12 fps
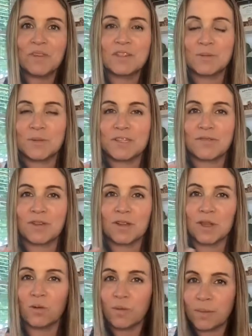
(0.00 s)

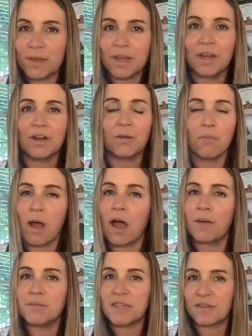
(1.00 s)
specifically women or
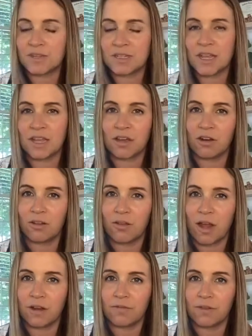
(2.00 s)
moms have to take on a
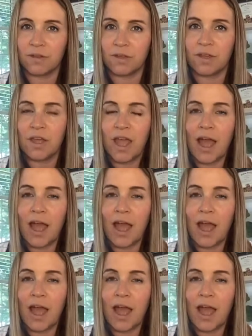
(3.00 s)
lot of the